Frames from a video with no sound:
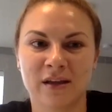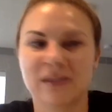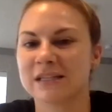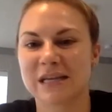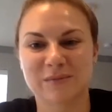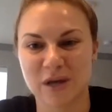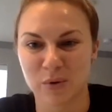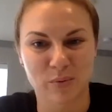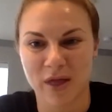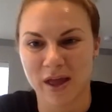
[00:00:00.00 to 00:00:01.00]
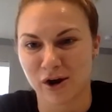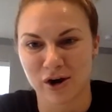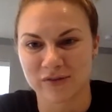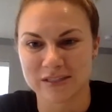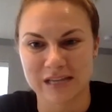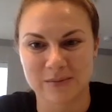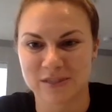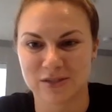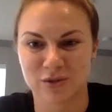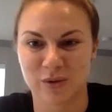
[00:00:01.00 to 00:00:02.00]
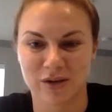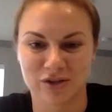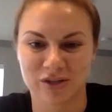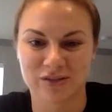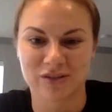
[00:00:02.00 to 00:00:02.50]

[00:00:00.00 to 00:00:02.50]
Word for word: the teams that we're playing are in the same situation.